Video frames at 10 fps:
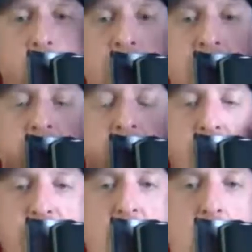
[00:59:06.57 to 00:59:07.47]

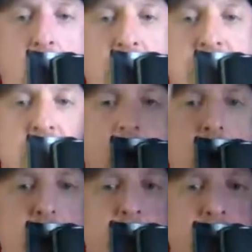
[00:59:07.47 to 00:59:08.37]
hallway, following a
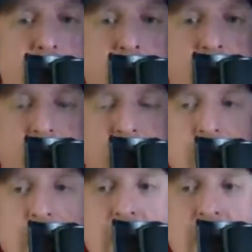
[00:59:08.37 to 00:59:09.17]
ton of people.